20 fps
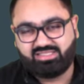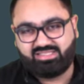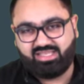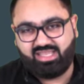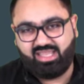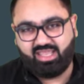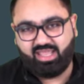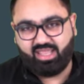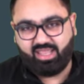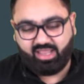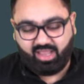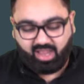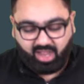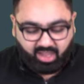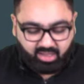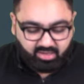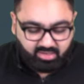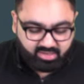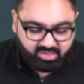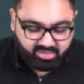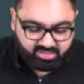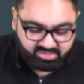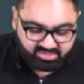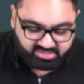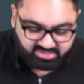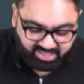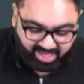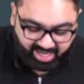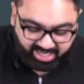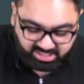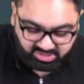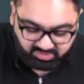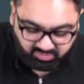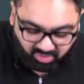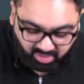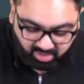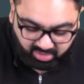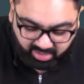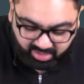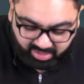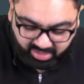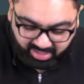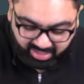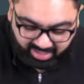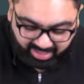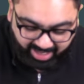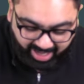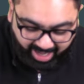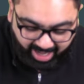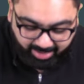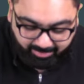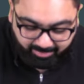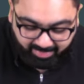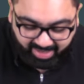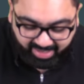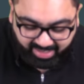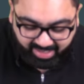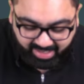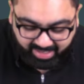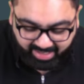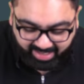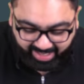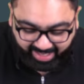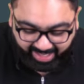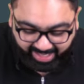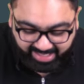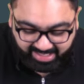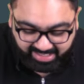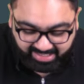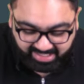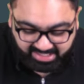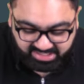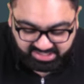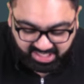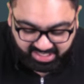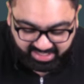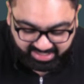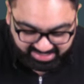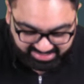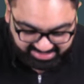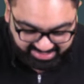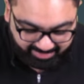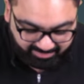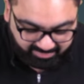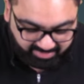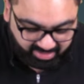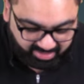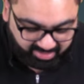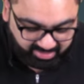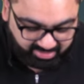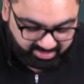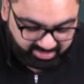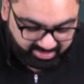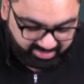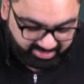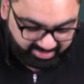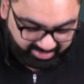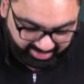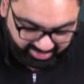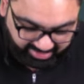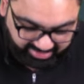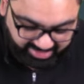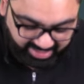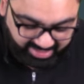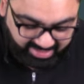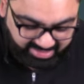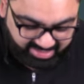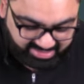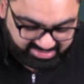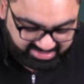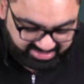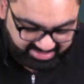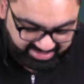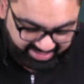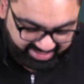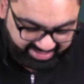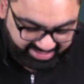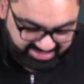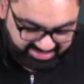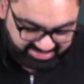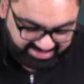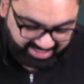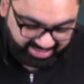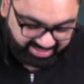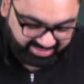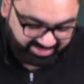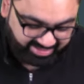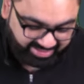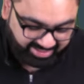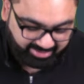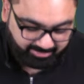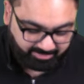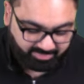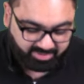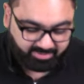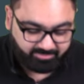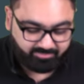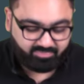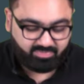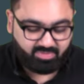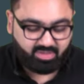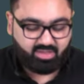CAR stands for chimeric antigen receptor and then there's T cell therapy.